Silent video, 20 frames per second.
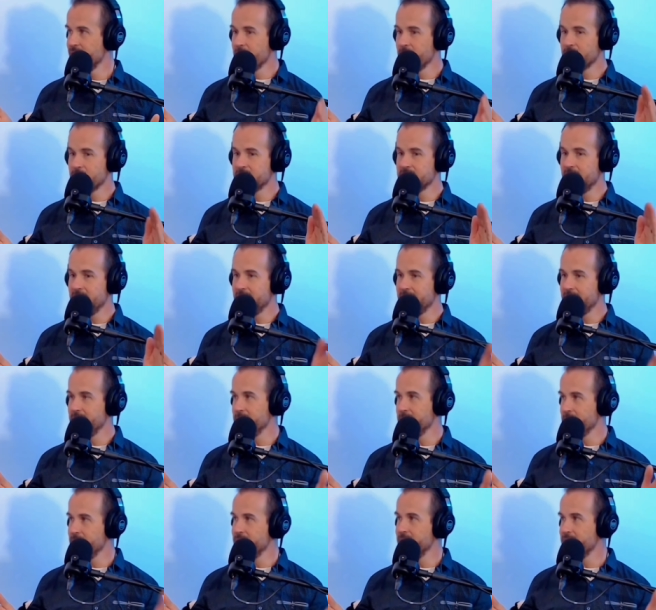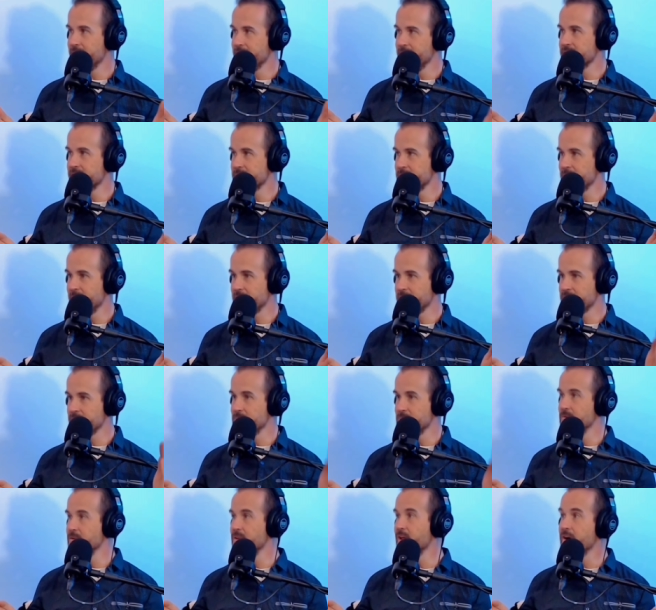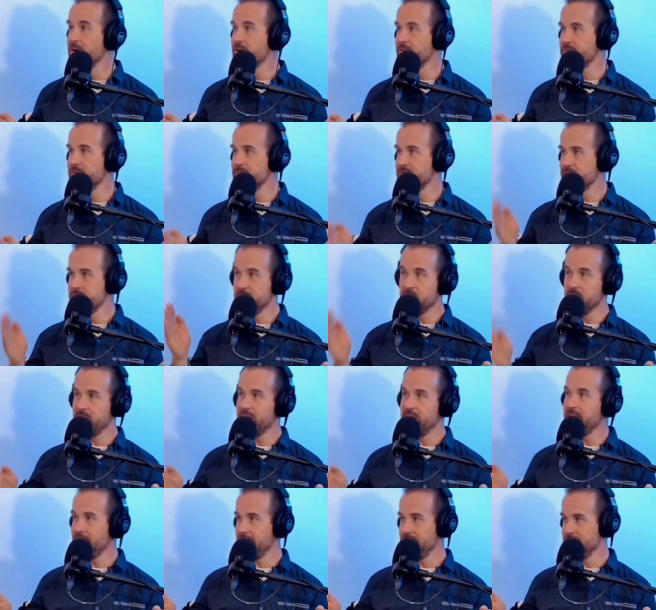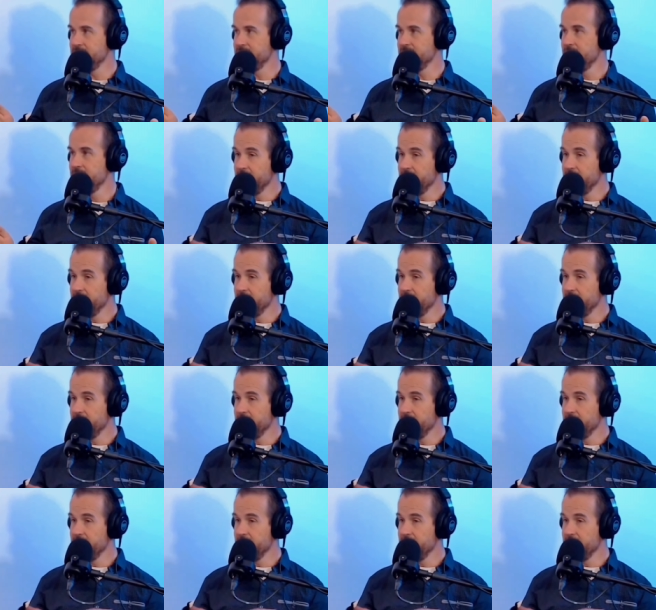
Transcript: We're taught on one end of the spectrum, love, don't hate.